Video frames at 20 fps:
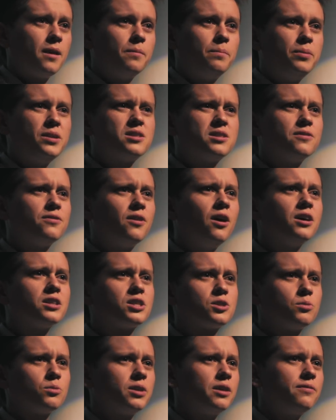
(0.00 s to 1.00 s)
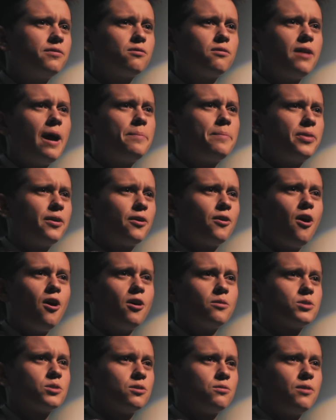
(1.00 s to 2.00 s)
A piece of us will never wrap their
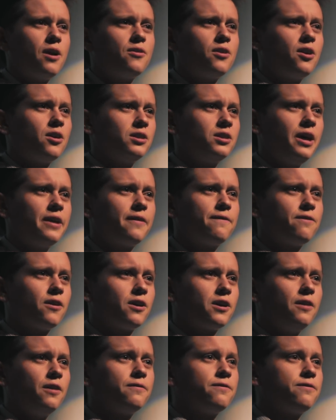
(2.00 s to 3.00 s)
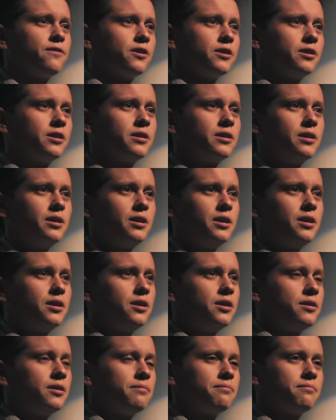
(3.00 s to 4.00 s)
arms around our leg for comfort,
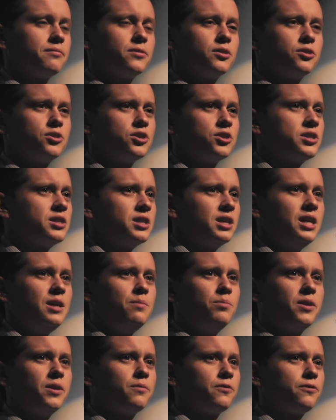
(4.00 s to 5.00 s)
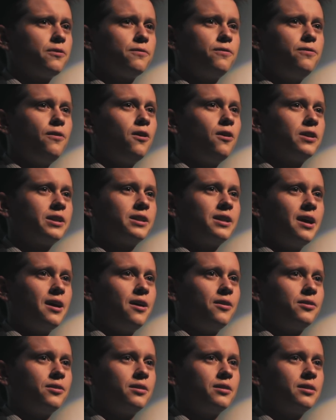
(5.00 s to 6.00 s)
but just to keep them from falling
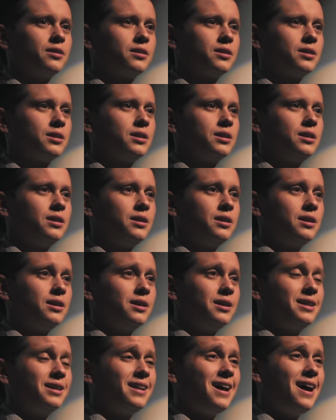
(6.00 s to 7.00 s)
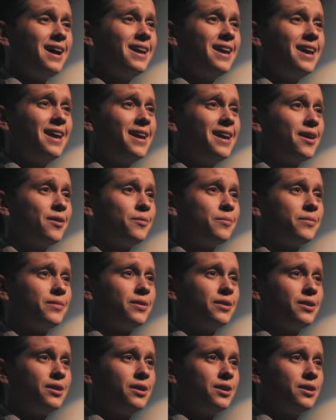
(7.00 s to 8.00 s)
down. And I
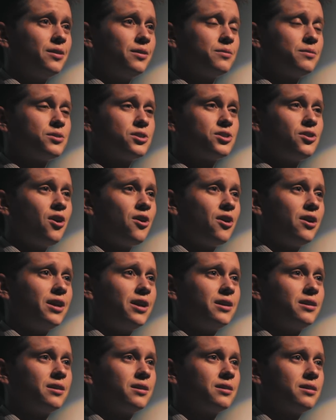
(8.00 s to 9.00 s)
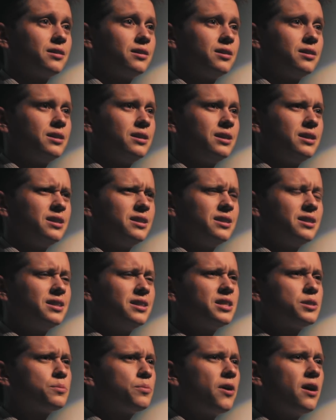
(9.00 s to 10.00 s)
am sorry that
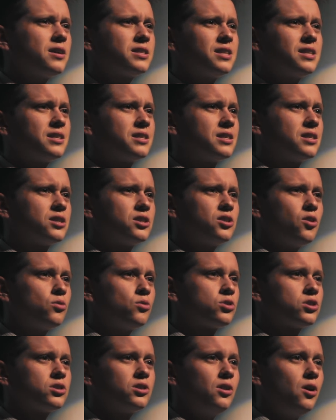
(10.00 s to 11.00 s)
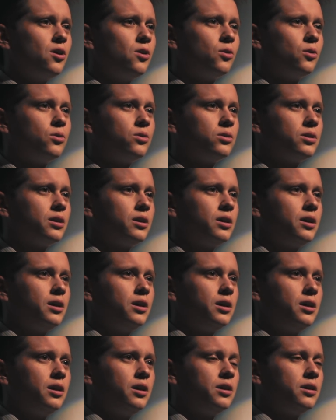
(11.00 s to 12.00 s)
this process is so slow,
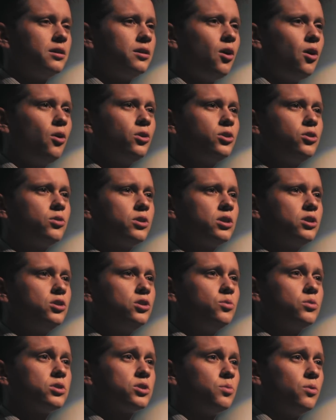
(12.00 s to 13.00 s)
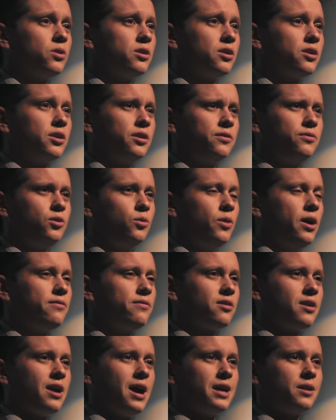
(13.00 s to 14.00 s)
and all you can do is wonder if you
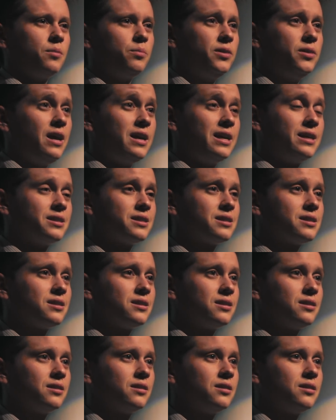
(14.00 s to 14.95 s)
ever had a place.